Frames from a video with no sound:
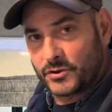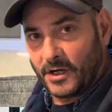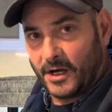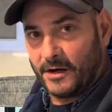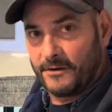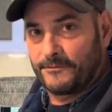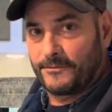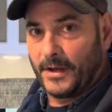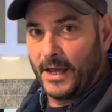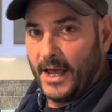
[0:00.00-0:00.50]

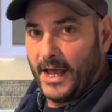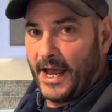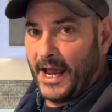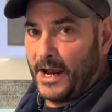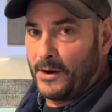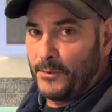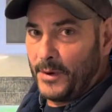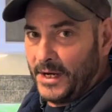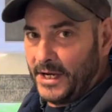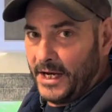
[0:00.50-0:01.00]
of, hey,
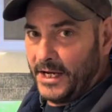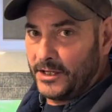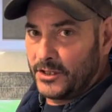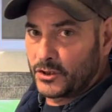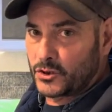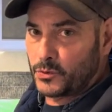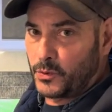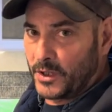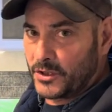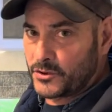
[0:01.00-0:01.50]
we need to
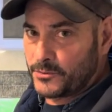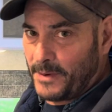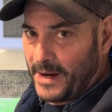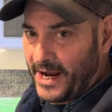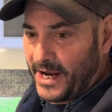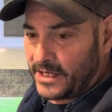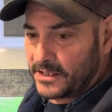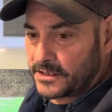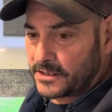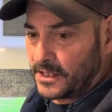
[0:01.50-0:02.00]
switch
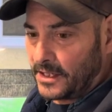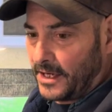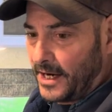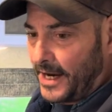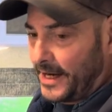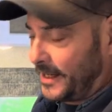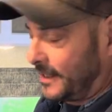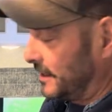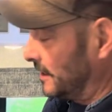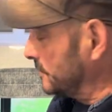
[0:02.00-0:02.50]
beds
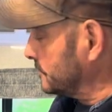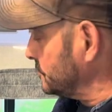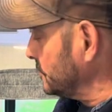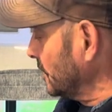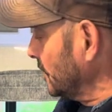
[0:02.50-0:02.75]
tonight because